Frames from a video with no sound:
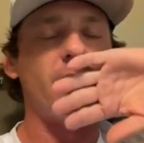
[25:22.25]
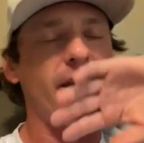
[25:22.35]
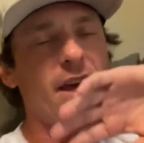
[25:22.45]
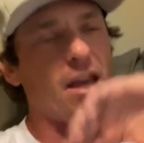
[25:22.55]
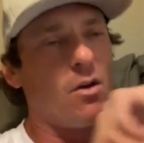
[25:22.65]
I
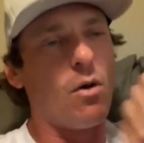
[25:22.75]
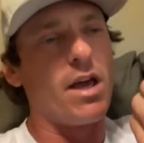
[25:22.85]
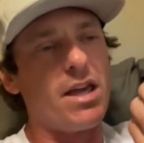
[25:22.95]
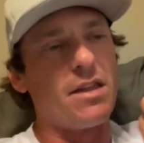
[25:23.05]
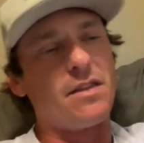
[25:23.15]
can't
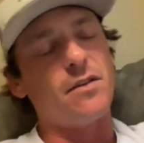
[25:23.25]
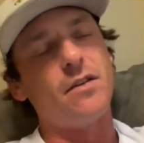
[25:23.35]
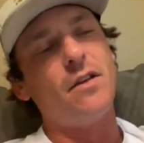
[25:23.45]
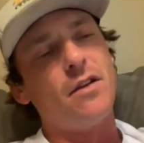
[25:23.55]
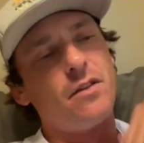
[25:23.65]
quite get the
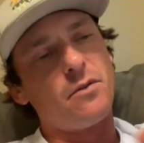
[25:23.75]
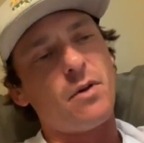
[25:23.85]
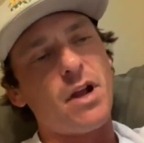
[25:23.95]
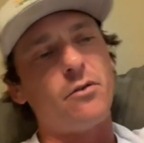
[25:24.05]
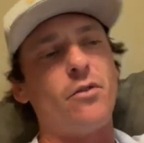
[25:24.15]
the
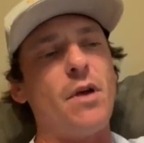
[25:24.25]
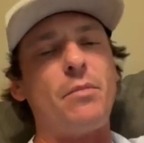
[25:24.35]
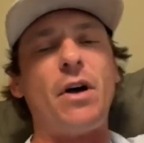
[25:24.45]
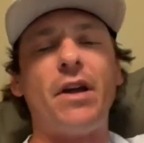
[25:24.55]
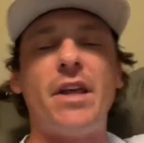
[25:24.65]
right rip
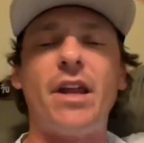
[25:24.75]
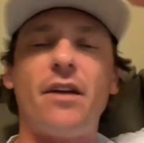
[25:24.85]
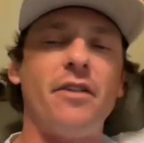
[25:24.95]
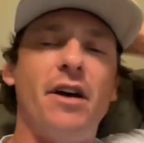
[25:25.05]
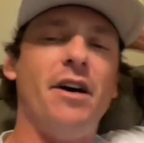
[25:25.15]
on it. I
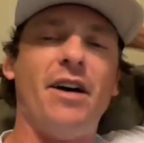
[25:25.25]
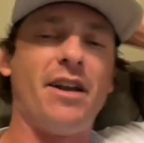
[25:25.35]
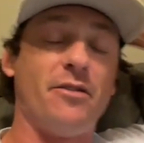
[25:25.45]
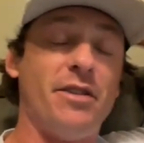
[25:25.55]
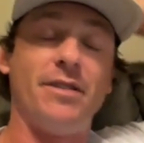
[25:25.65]
don't know. I,
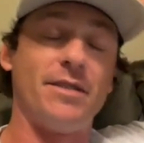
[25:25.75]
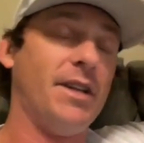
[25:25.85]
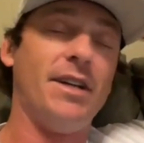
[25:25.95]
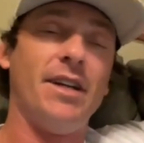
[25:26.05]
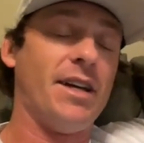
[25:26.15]
don't,
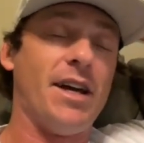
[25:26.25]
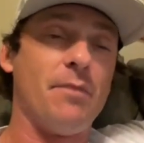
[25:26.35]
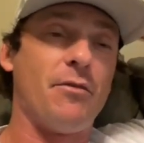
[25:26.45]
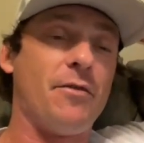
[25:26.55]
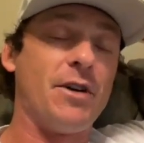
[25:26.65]
I
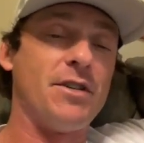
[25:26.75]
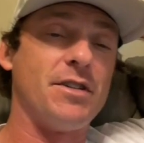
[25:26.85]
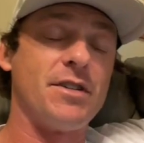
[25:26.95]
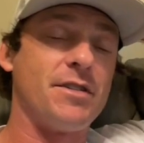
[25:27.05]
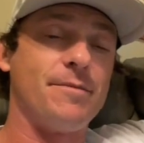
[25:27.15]
prefer to
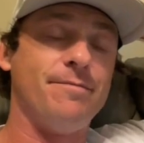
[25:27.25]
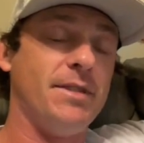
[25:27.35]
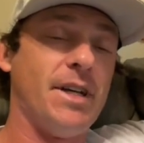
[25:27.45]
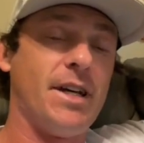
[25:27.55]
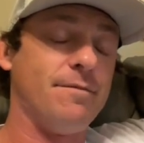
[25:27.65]
just
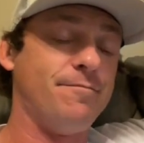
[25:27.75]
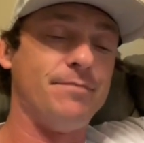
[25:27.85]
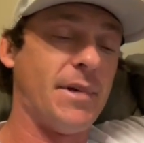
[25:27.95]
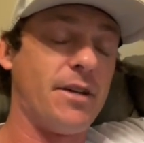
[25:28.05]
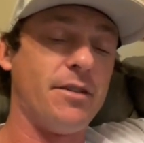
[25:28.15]
yeah.
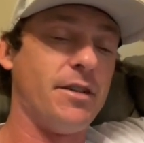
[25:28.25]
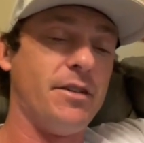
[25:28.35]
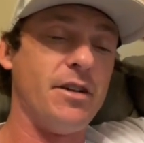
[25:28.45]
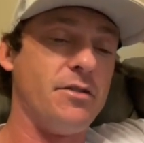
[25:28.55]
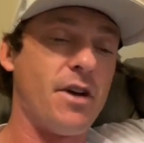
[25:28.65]
I don't know.
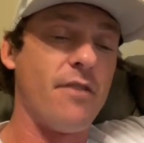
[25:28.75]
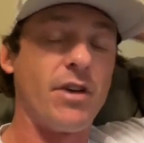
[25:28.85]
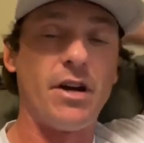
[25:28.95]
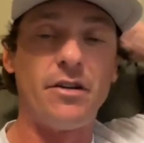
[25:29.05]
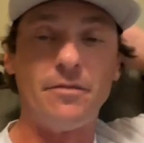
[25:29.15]
Hit a driving iron.